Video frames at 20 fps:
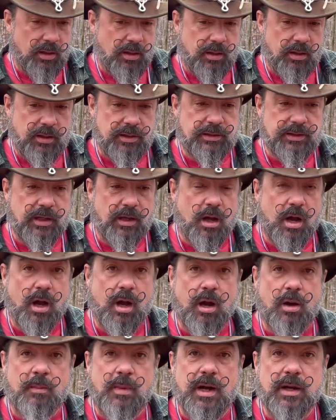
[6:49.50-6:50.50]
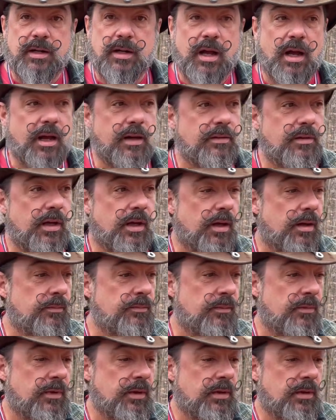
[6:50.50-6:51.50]
I was like, oh my God.
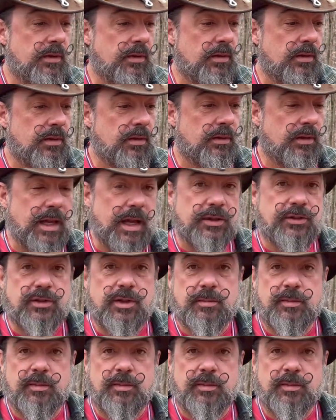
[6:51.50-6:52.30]
Last year,